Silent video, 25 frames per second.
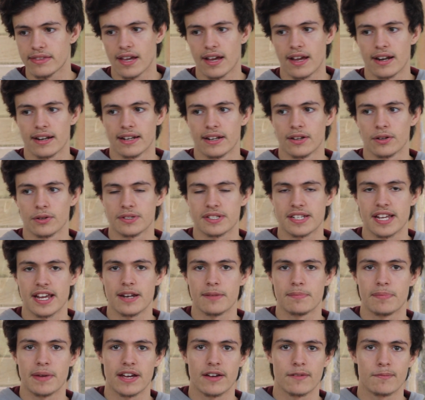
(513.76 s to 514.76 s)
little
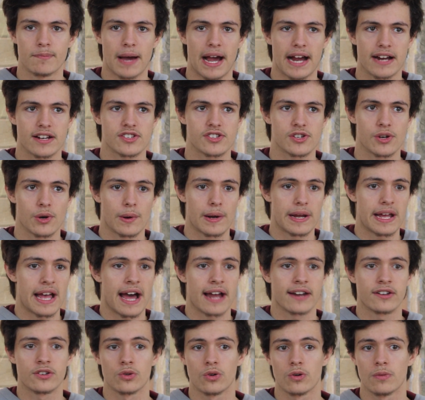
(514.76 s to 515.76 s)
tidbit of backstory
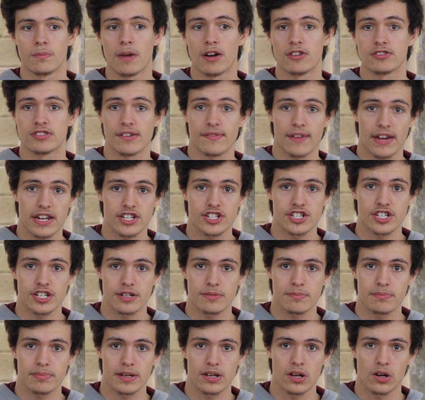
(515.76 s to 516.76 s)
and or
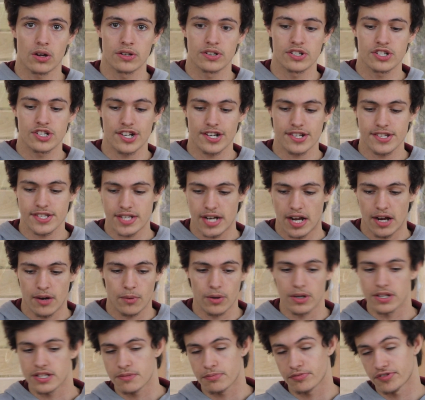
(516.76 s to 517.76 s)
motivation beyond just I
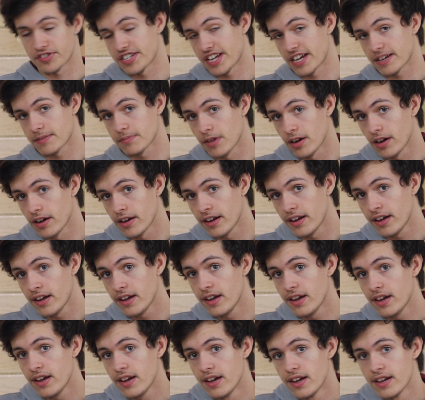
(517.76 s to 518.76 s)
want to protect my
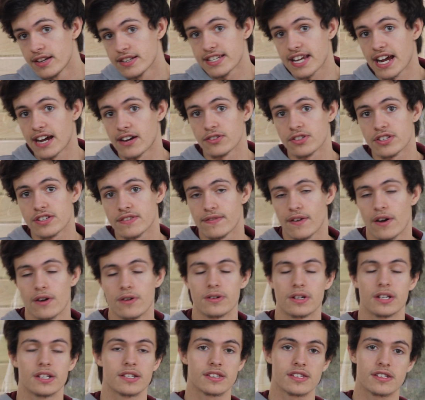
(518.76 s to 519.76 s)

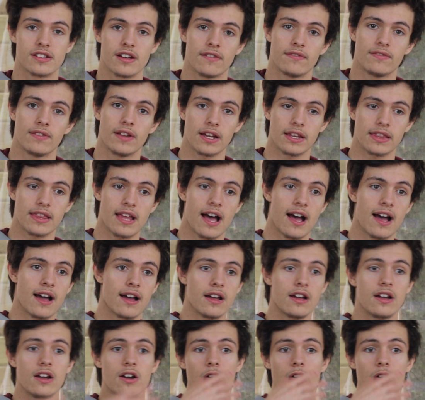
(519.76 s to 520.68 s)
townsfolk and stuff like that.